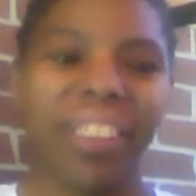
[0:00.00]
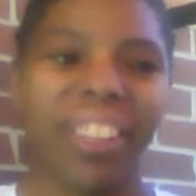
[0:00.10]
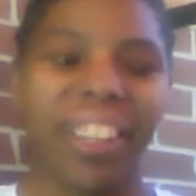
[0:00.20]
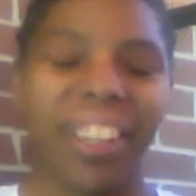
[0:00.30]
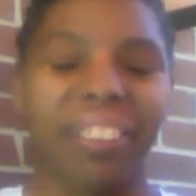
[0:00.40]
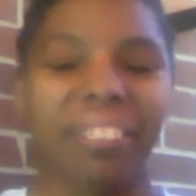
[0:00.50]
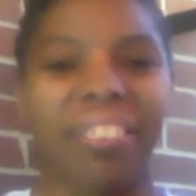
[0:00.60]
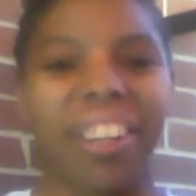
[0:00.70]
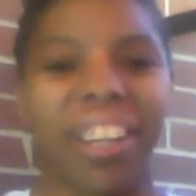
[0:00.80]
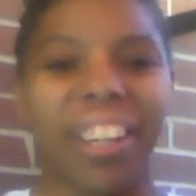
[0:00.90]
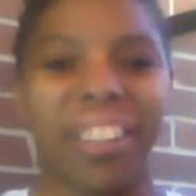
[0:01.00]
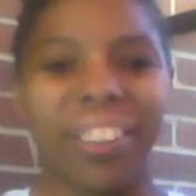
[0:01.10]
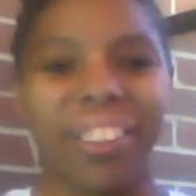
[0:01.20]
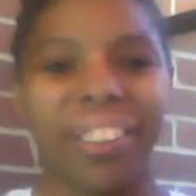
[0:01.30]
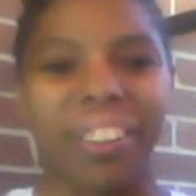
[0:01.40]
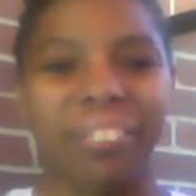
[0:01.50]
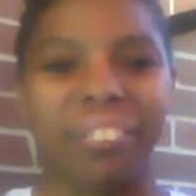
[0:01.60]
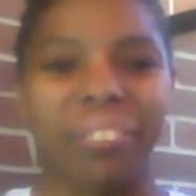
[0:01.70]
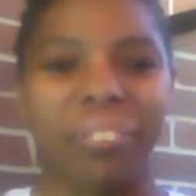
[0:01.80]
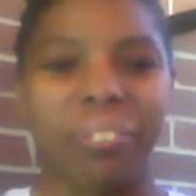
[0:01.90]
and today I'm
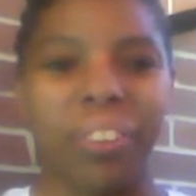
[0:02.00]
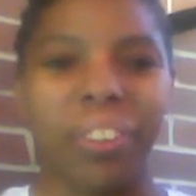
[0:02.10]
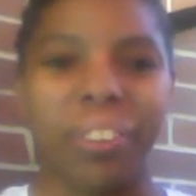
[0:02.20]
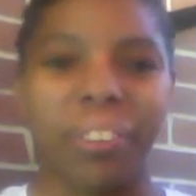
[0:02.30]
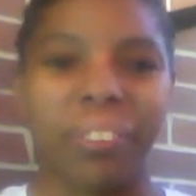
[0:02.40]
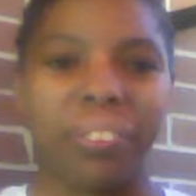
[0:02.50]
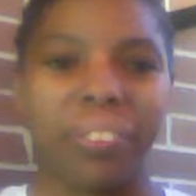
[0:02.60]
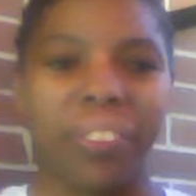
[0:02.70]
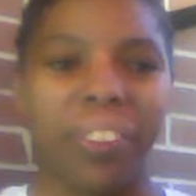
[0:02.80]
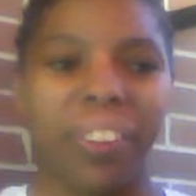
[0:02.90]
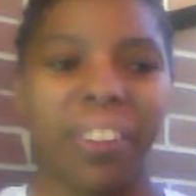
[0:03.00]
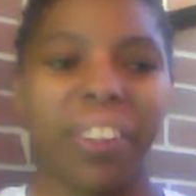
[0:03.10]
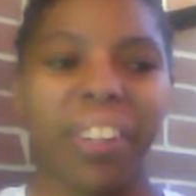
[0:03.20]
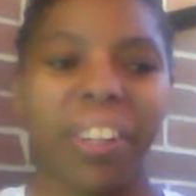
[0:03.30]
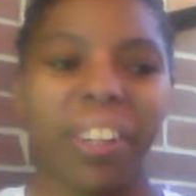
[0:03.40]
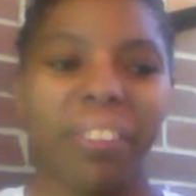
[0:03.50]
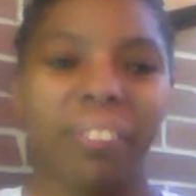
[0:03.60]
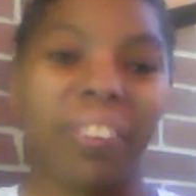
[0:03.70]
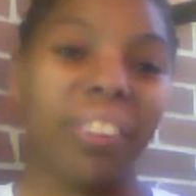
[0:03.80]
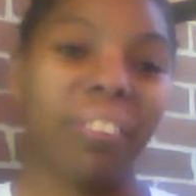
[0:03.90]
doing a video
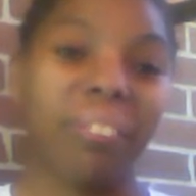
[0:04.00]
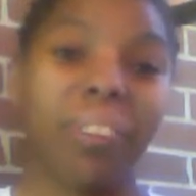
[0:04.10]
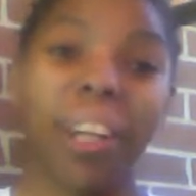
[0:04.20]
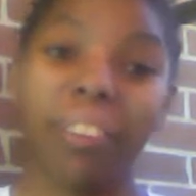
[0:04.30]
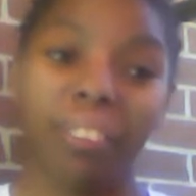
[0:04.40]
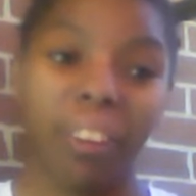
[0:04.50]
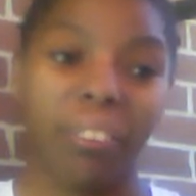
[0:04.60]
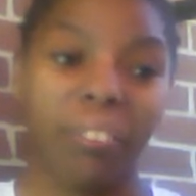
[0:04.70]
with some hair talk.